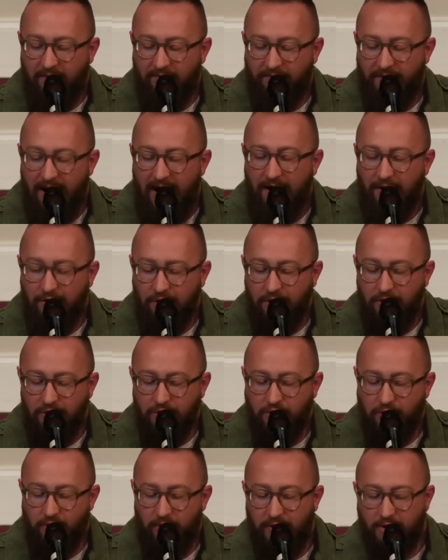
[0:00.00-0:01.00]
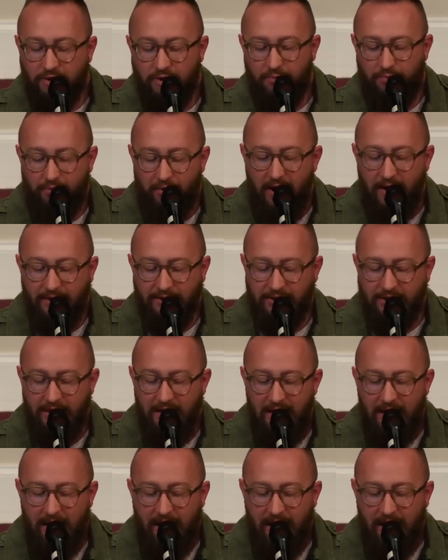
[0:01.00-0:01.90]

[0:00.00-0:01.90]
values were expressed